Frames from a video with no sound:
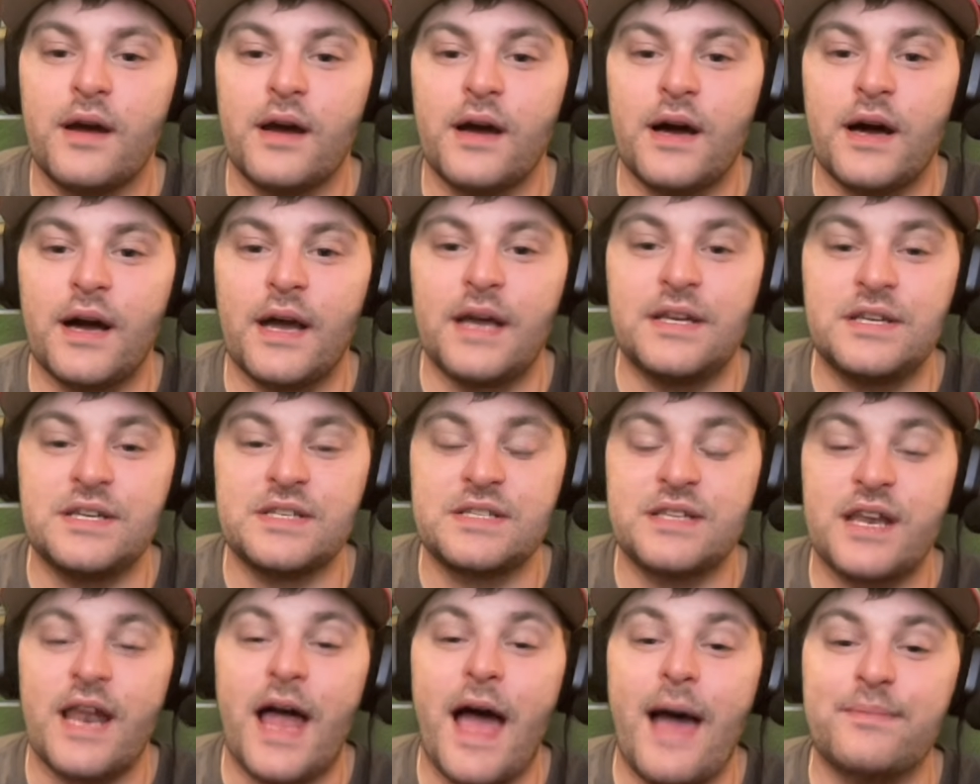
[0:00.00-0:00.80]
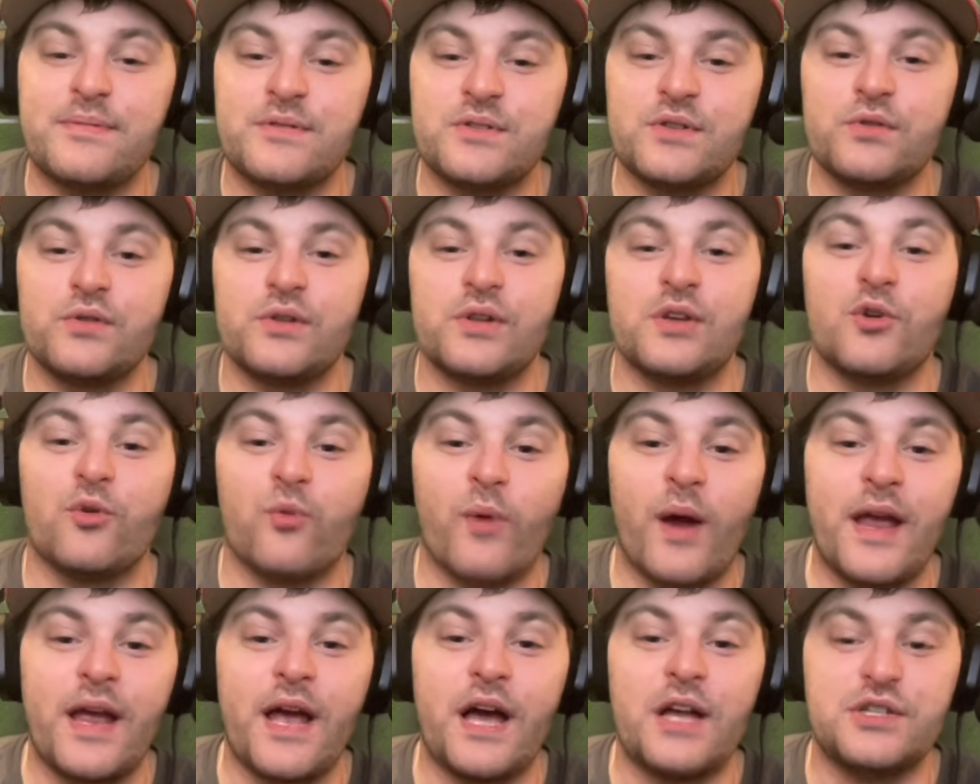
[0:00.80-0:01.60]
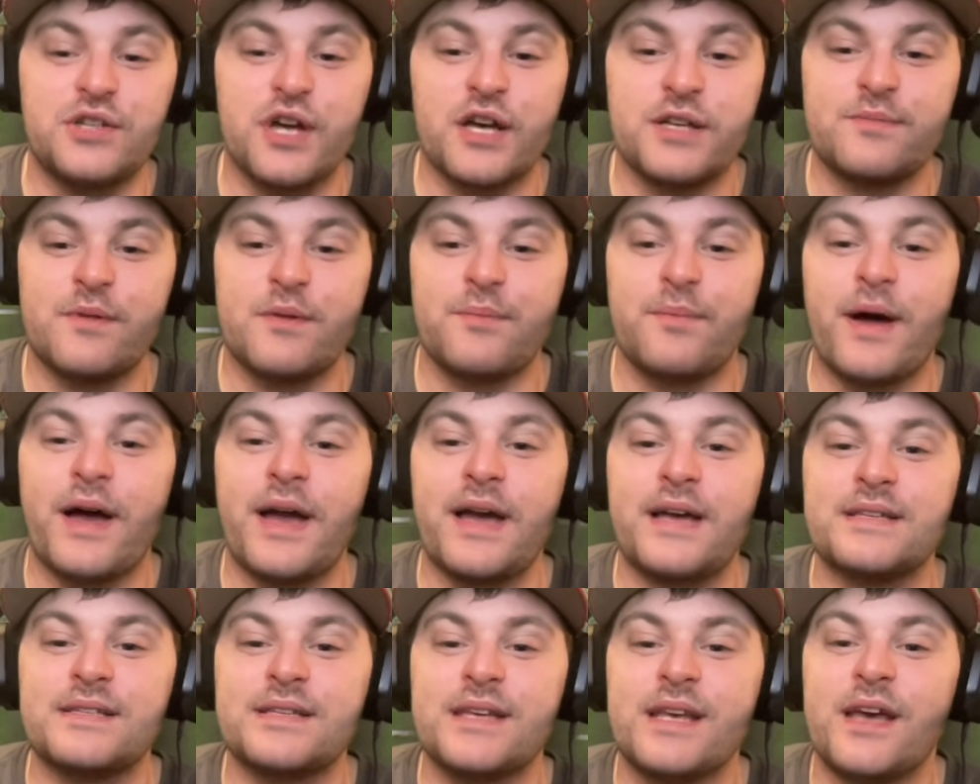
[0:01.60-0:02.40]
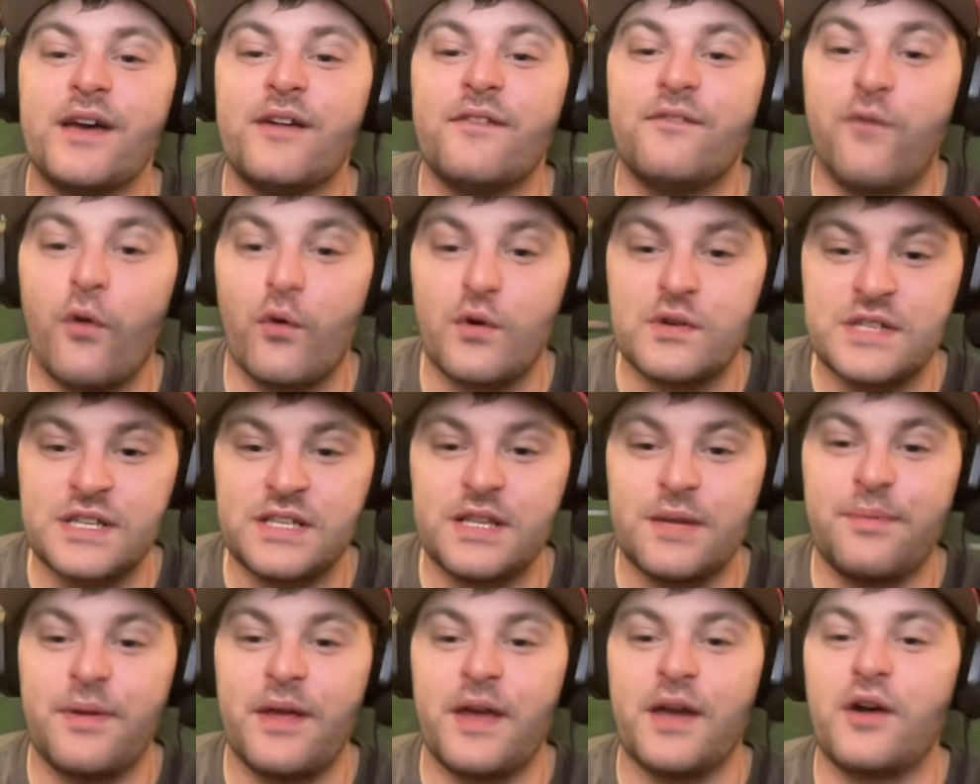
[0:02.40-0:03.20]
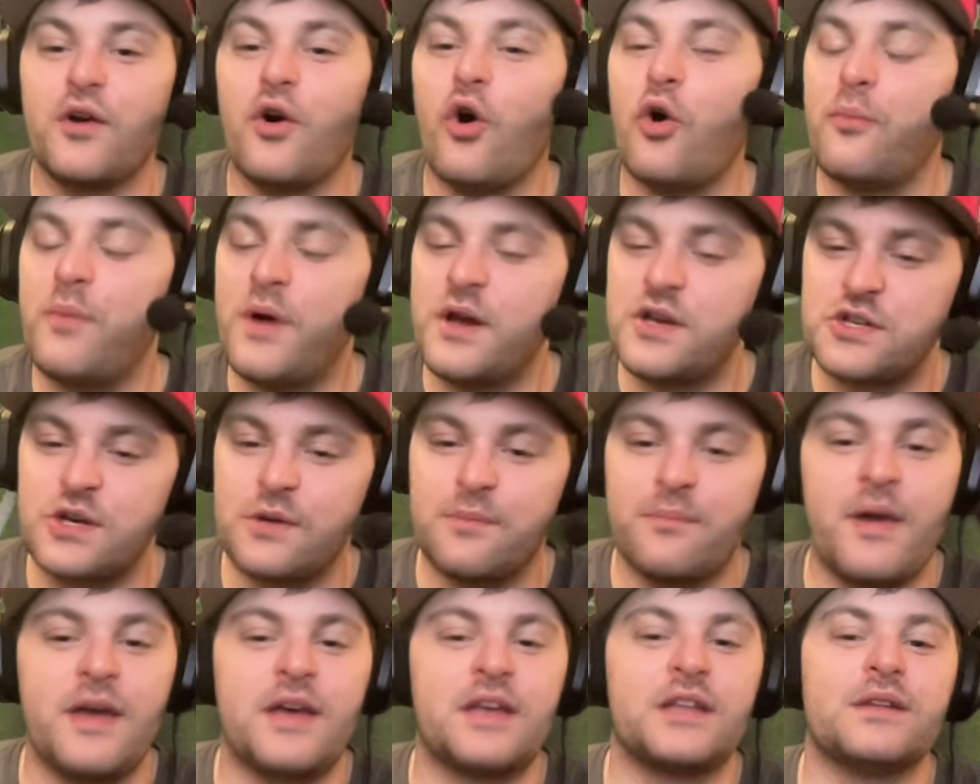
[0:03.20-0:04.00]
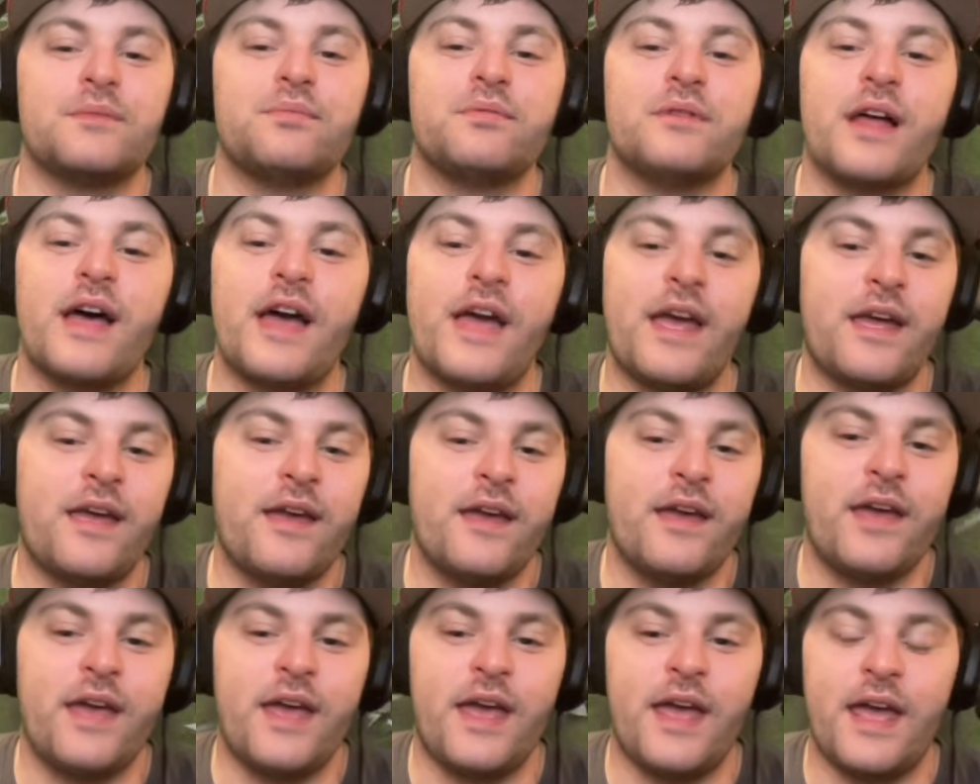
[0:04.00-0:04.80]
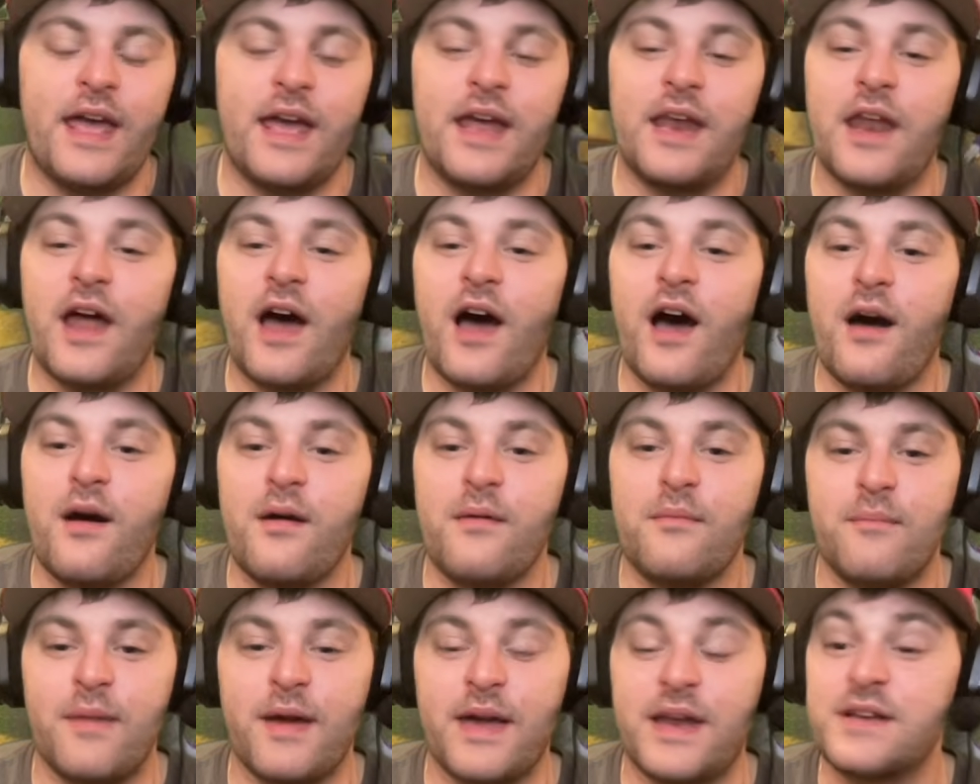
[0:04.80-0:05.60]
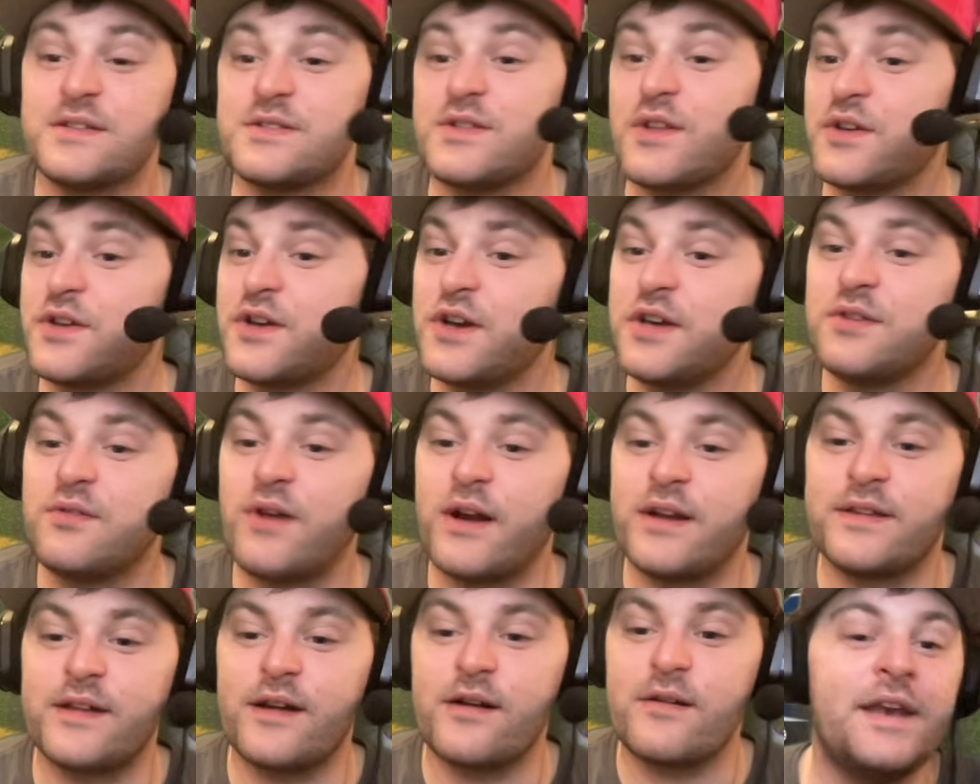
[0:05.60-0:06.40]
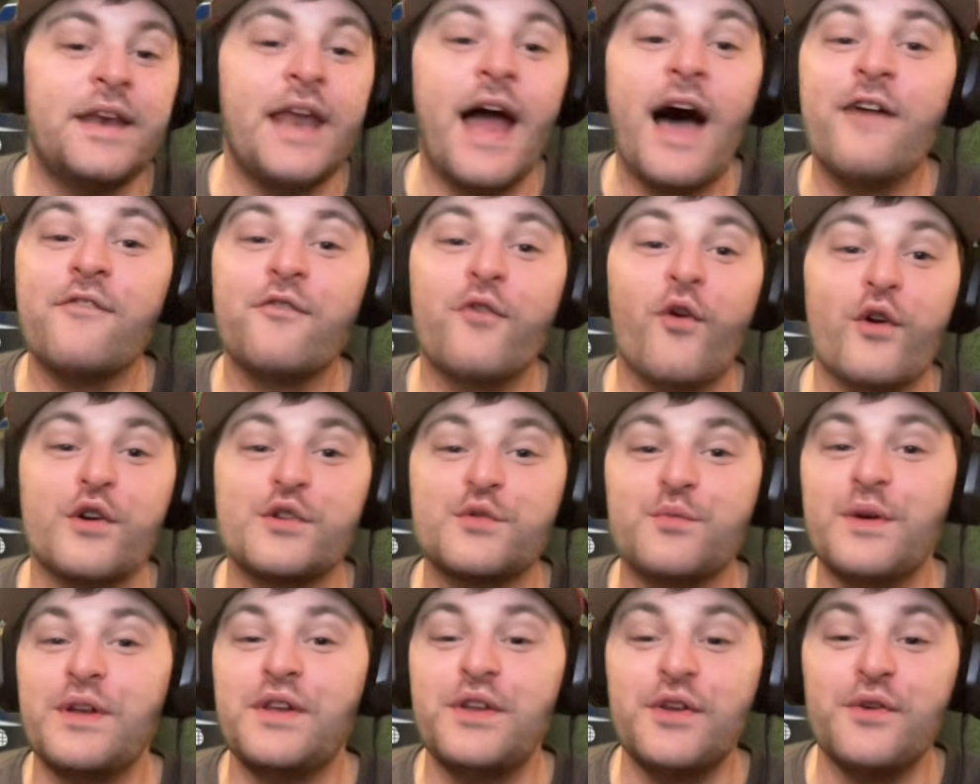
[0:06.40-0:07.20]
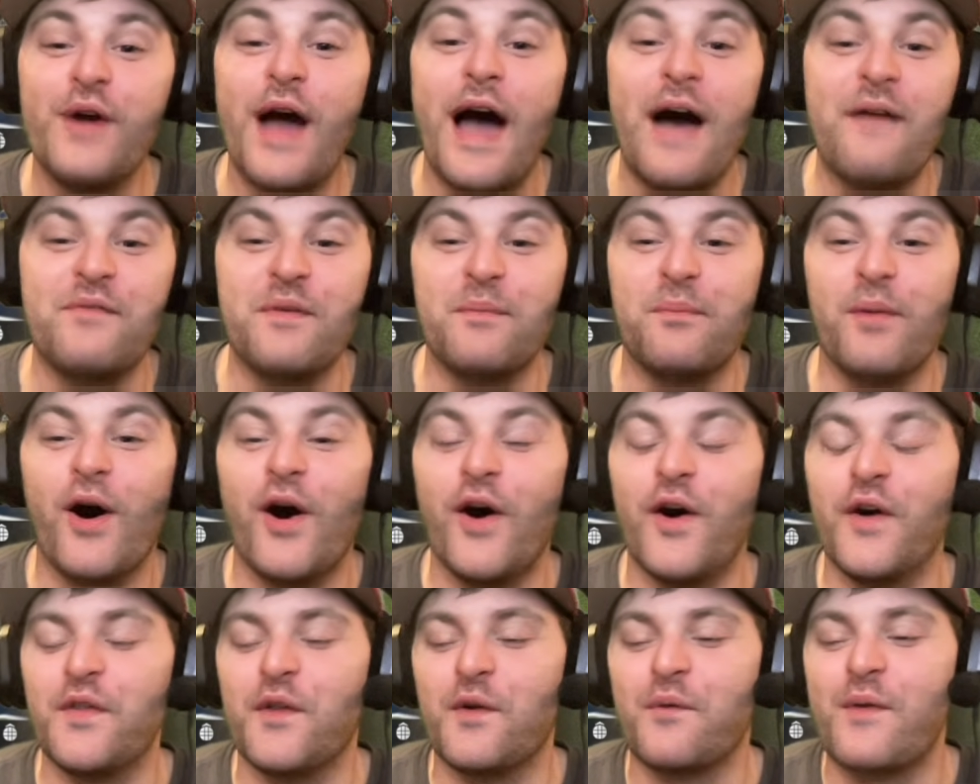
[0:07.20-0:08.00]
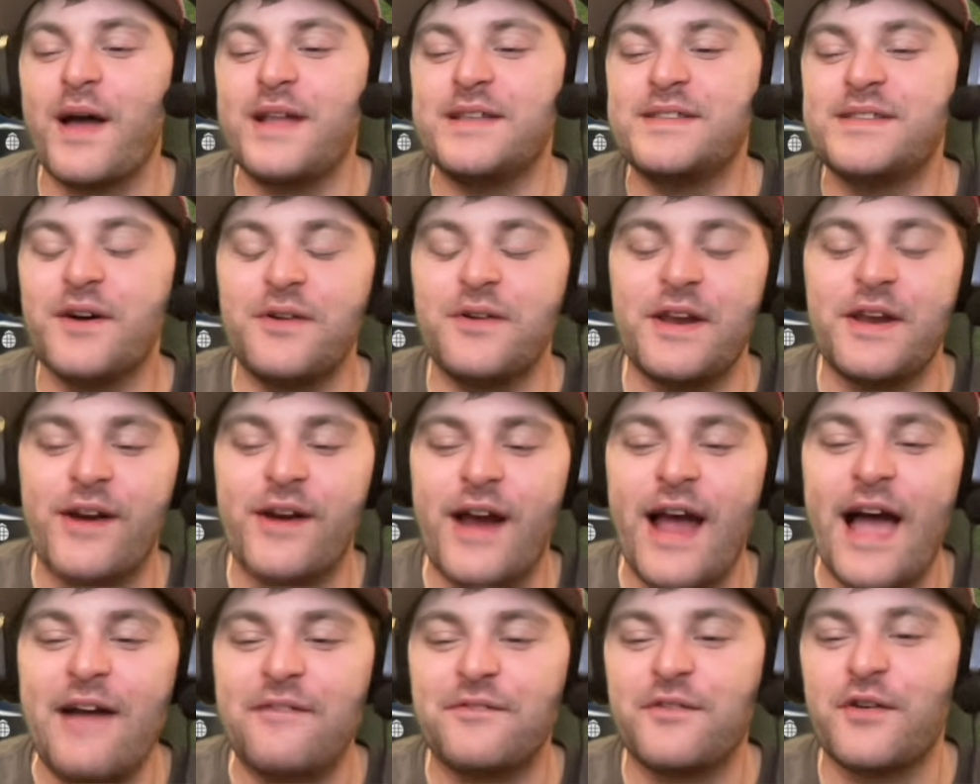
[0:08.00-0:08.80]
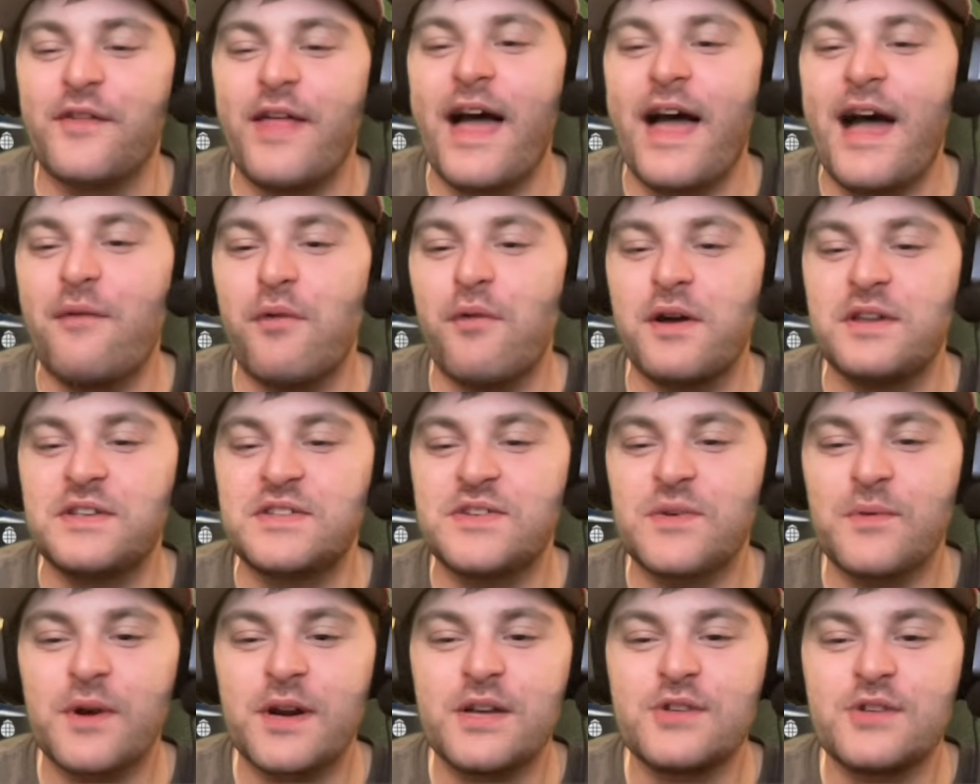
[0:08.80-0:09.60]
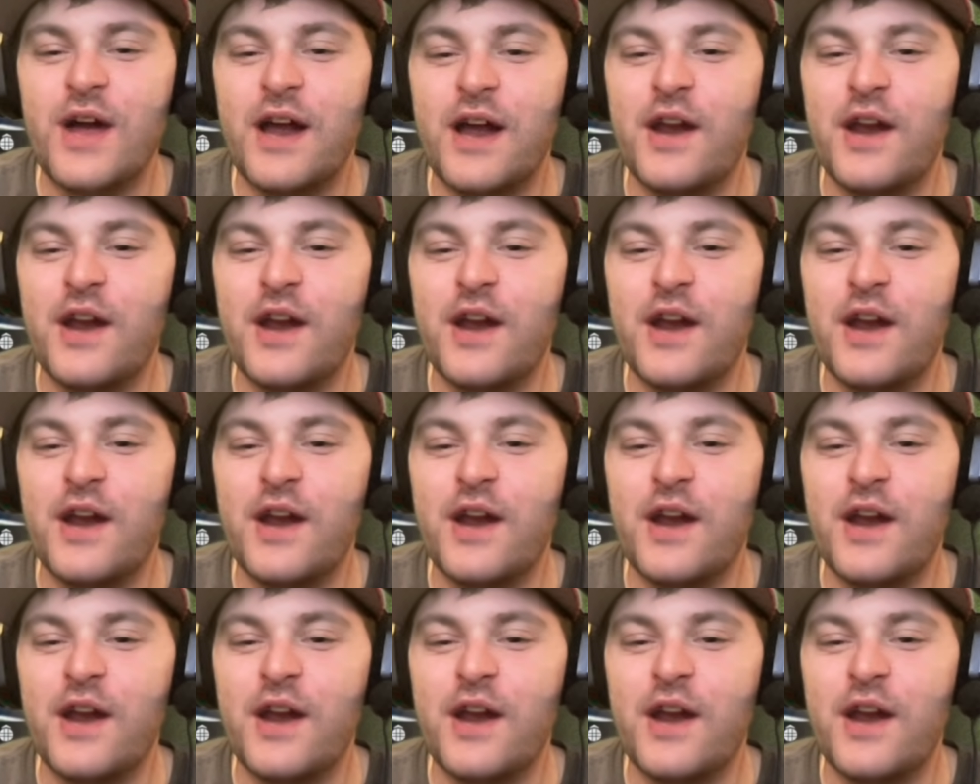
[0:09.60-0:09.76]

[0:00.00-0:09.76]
And just an absolutely great adjustment by us, forcing the pick, Cole Bishop making the play, and making us look good right there. Now, of course, we do have the ball in the red zone here after that one, so we're going to try